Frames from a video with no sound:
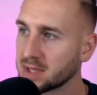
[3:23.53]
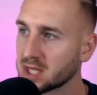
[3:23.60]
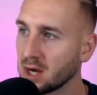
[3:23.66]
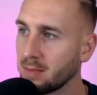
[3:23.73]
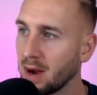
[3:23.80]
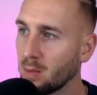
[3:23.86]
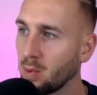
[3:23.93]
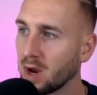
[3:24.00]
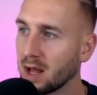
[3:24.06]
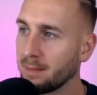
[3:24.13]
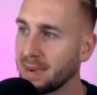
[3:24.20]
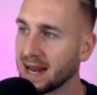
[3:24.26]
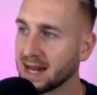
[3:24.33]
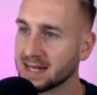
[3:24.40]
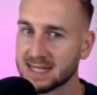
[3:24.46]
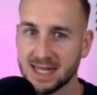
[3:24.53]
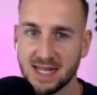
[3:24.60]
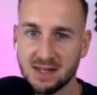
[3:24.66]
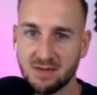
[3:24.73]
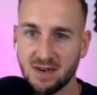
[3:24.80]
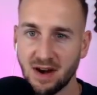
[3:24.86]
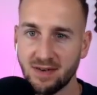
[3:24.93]
So my wallet balance
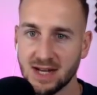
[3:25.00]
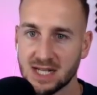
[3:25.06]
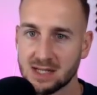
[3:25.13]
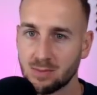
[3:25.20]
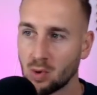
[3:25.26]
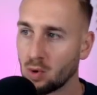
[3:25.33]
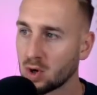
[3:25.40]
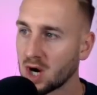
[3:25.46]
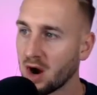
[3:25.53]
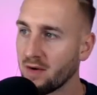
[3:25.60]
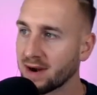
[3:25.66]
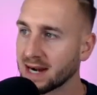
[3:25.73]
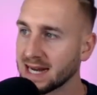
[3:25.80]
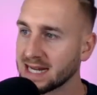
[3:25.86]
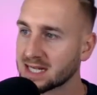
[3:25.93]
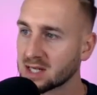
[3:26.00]
is very small currently.